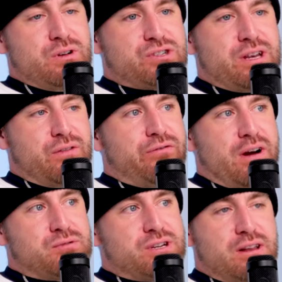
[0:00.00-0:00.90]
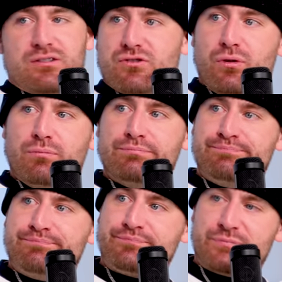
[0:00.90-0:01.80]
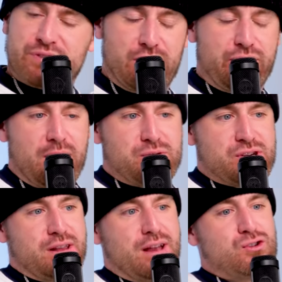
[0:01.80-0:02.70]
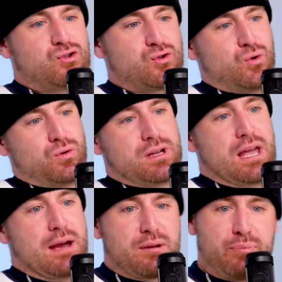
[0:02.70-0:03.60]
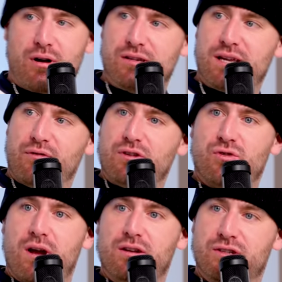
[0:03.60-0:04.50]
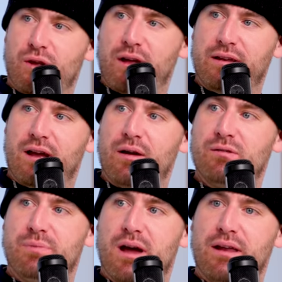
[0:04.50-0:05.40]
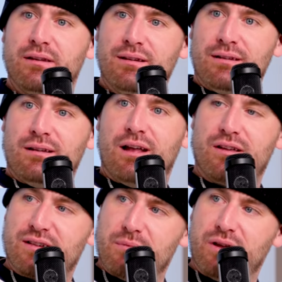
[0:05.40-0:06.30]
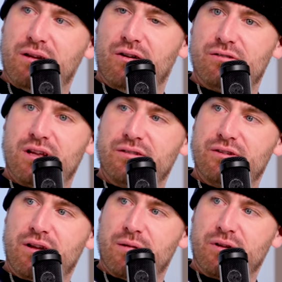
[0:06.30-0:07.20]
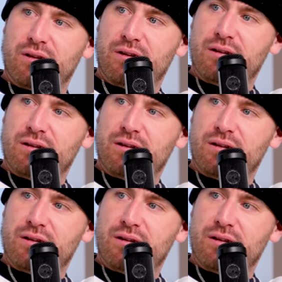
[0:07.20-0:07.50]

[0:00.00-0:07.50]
About 75% of that is true. Okay. 75% which, which part wouldn't true. be true? The gambling part is definitely true. I had to slow that down. That was bad. I lost like a million dollars last year gambling.